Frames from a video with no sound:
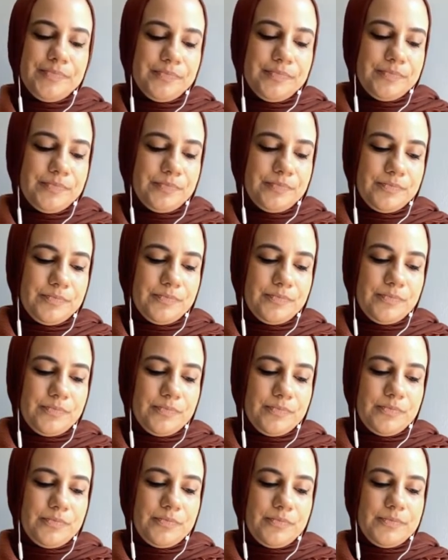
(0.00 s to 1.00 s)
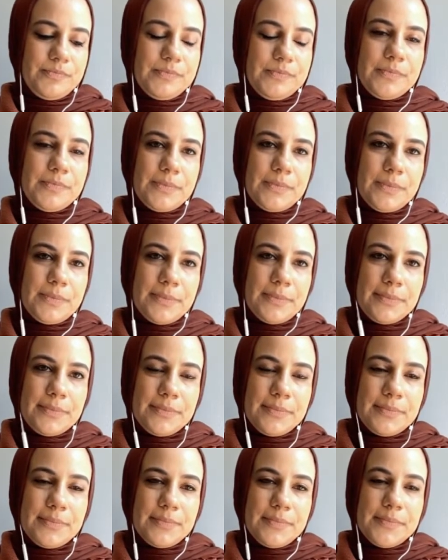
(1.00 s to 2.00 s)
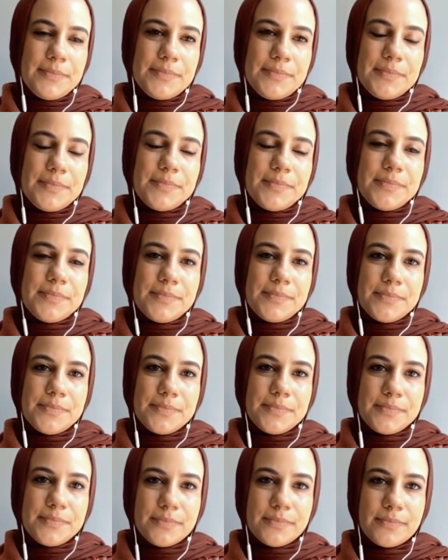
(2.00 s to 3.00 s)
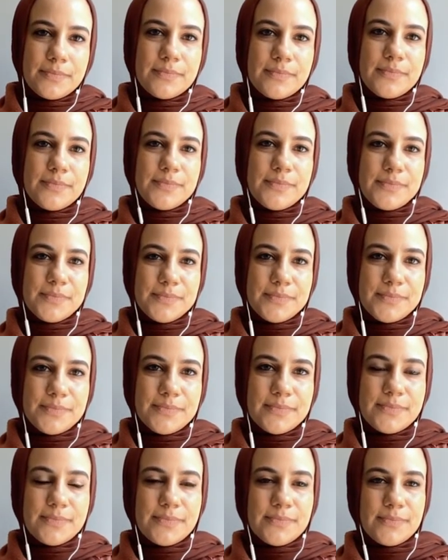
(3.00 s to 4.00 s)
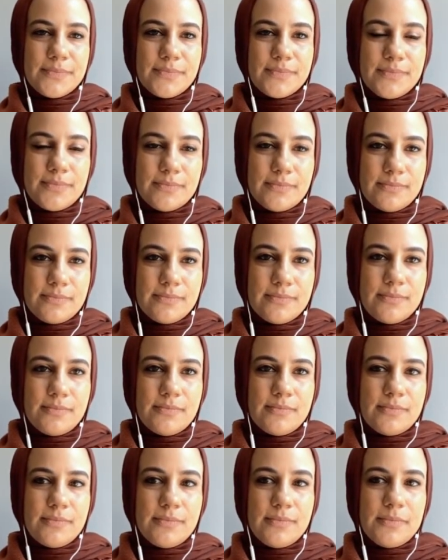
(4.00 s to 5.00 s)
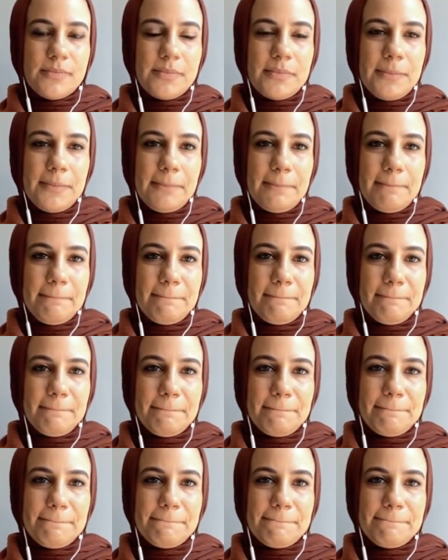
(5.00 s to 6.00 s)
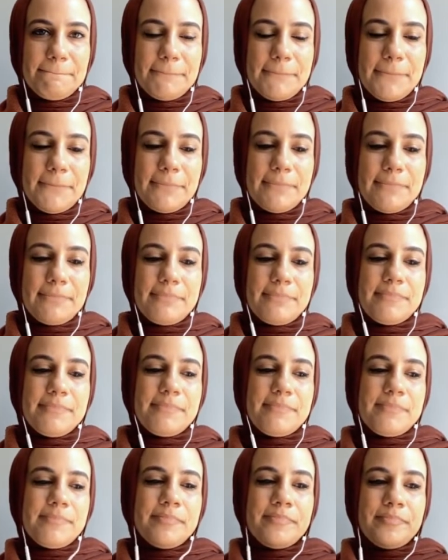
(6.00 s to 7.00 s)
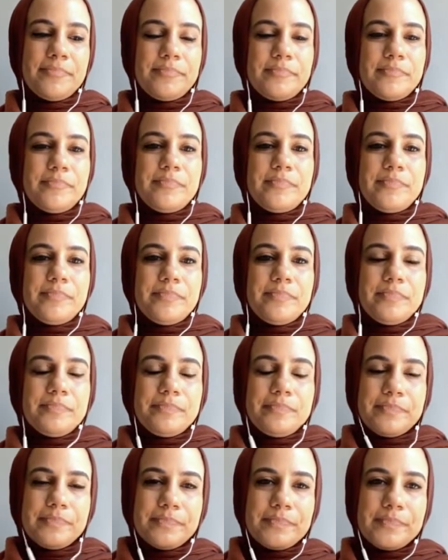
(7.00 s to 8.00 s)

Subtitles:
The person shown says nothing.